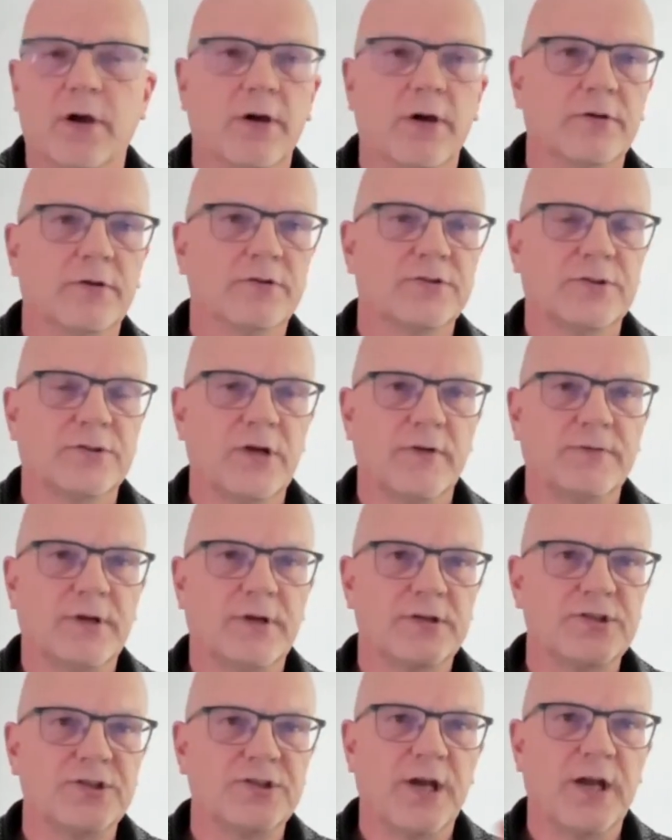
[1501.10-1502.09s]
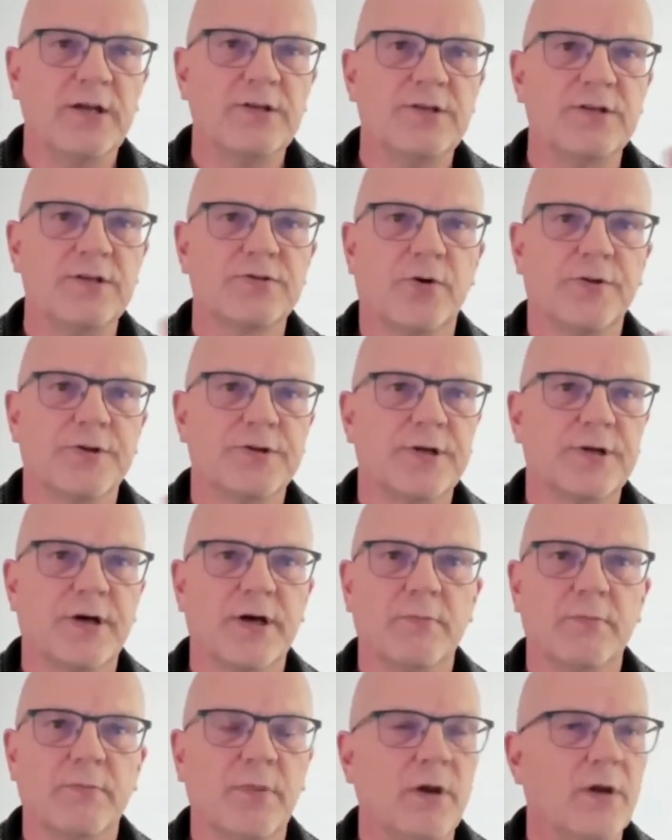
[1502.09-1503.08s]
stuff that changes all the
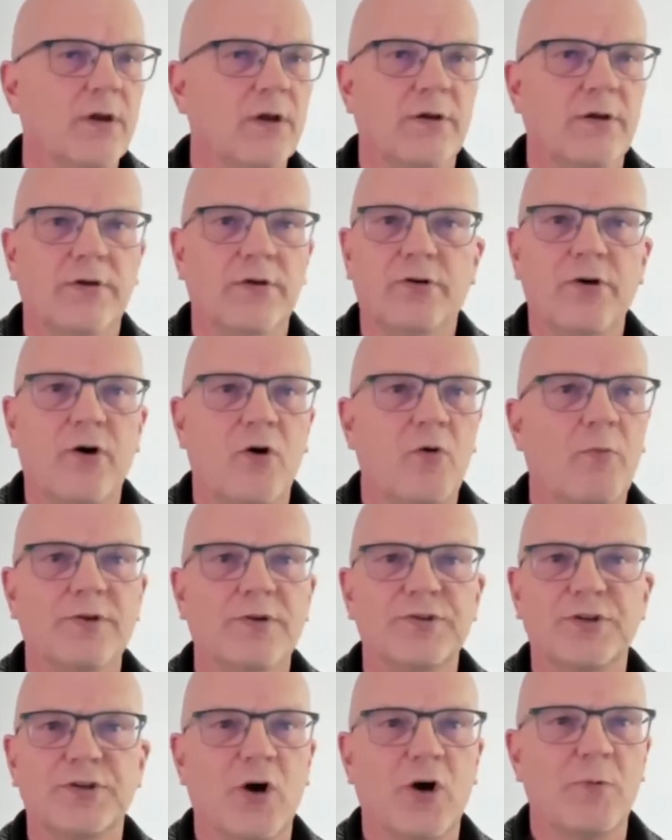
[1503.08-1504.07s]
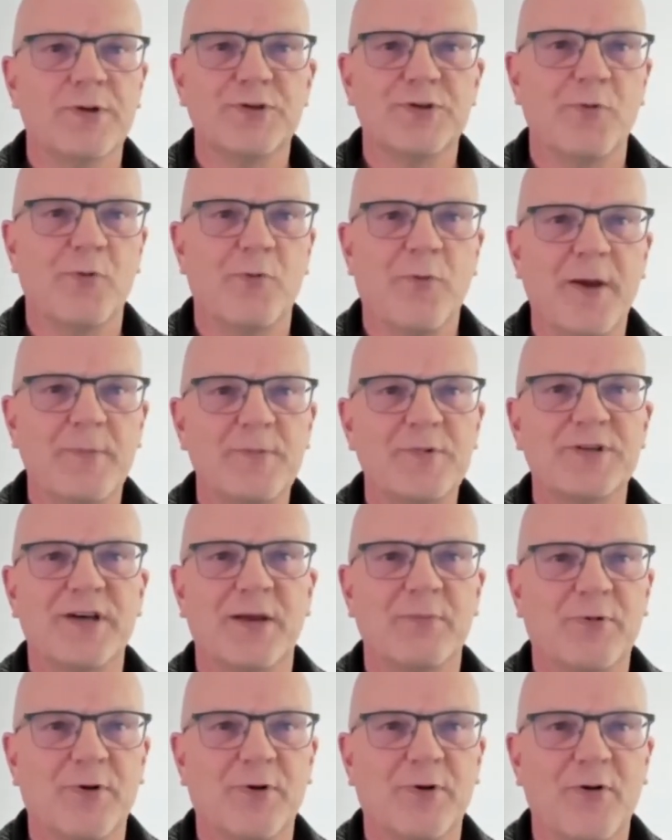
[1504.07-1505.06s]
time, you don't want to go into a website
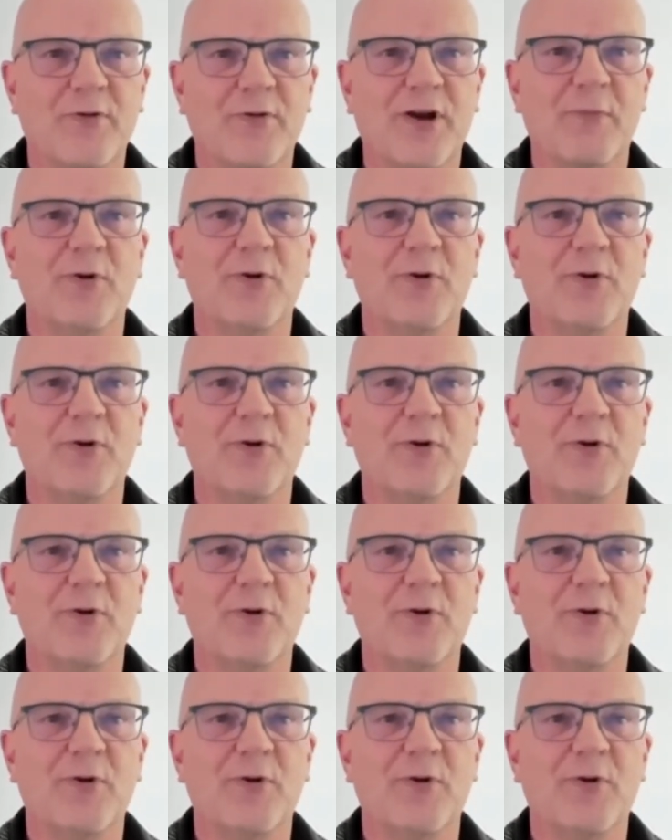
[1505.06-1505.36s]
program.